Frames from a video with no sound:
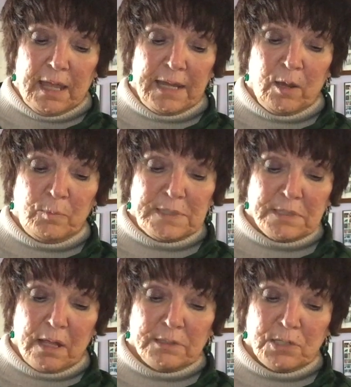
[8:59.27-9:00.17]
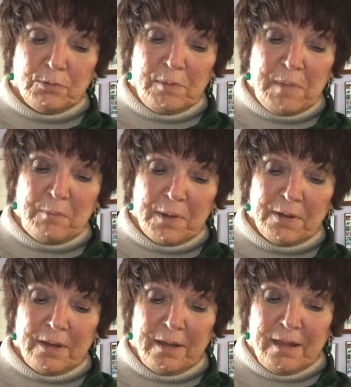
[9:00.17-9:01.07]
And help us all to
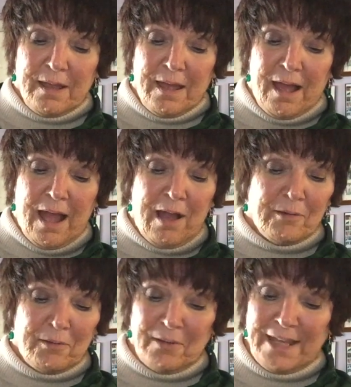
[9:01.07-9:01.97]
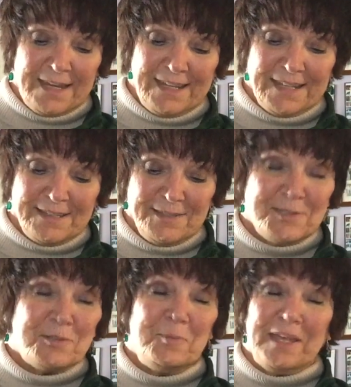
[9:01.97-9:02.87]
remember how great it
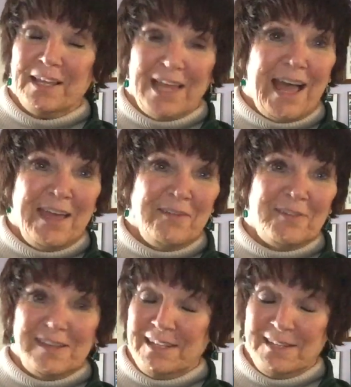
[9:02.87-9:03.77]
is to be alive in